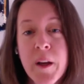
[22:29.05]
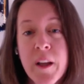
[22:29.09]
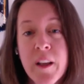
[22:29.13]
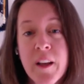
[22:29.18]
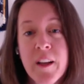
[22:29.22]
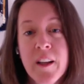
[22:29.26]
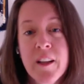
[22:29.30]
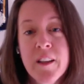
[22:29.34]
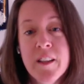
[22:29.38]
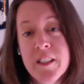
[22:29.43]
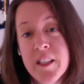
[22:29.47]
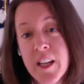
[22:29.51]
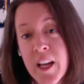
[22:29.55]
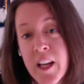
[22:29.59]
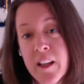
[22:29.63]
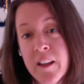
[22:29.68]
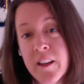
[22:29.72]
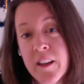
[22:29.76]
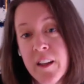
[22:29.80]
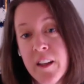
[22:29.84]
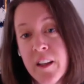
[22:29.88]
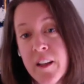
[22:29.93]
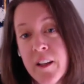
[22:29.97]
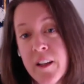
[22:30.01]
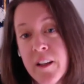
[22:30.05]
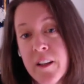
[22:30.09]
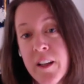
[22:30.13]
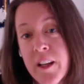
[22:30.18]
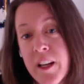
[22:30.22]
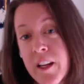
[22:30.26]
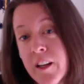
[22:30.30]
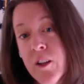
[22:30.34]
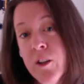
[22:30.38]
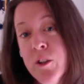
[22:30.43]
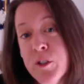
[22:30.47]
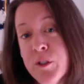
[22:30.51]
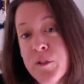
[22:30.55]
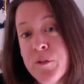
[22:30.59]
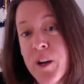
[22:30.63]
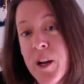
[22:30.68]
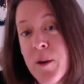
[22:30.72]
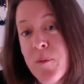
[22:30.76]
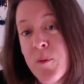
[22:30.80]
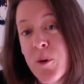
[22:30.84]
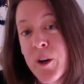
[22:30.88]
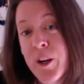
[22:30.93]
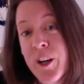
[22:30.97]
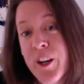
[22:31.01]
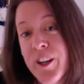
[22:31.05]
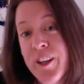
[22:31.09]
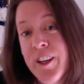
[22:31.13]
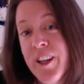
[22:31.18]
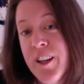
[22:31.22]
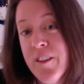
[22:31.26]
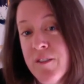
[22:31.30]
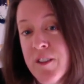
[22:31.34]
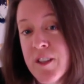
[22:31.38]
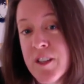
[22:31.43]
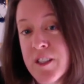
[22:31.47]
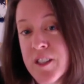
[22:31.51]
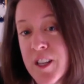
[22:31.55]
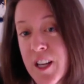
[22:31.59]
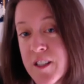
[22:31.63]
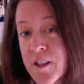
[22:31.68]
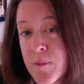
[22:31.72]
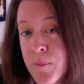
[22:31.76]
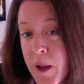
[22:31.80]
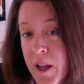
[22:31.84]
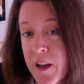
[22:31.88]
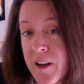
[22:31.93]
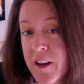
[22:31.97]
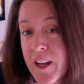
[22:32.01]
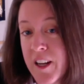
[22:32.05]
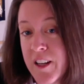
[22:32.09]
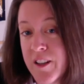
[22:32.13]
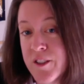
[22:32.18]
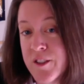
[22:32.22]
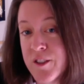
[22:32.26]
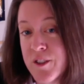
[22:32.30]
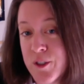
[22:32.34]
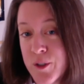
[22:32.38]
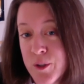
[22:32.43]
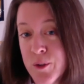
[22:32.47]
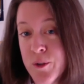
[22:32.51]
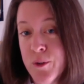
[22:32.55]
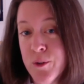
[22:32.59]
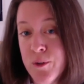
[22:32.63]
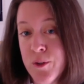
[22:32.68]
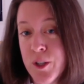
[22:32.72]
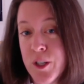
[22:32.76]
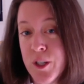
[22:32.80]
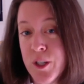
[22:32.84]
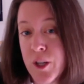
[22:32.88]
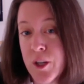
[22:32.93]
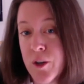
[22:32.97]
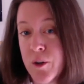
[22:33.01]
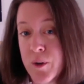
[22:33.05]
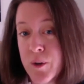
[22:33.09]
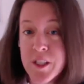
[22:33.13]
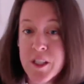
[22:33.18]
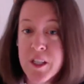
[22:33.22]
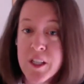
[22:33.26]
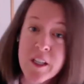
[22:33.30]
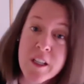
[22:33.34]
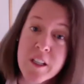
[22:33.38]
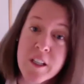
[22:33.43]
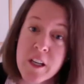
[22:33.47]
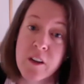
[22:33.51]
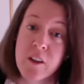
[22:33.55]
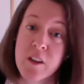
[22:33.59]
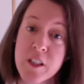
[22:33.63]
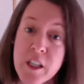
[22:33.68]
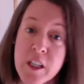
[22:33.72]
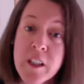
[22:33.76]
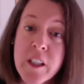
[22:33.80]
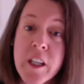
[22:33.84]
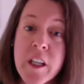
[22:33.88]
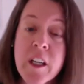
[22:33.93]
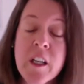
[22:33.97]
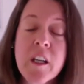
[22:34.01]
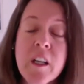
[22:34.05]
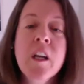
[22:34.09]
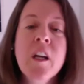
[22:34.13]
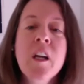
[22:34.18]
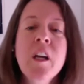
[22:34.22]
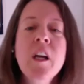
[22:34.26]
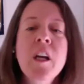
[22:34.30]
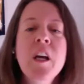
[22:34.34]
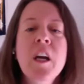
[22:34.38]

But instead, the inclusive framework could give this as a mandate to the OECD Secretariat